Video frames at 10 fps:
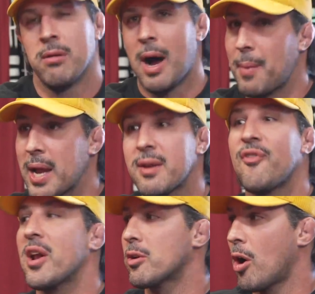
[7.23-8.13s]
I'm not
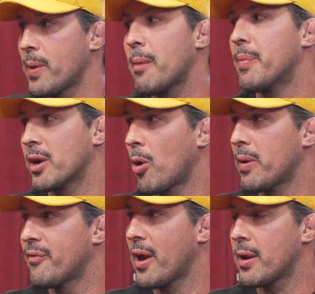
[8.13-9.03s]
defending Colby. I'm a big Colby
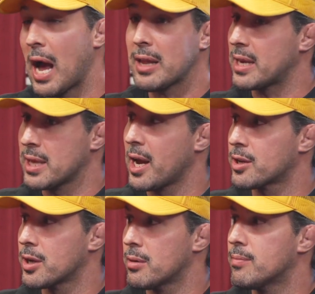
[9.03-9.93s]
fan. I like Leon
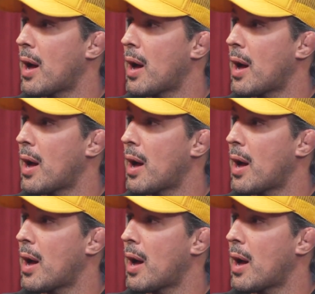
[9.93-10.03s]
too.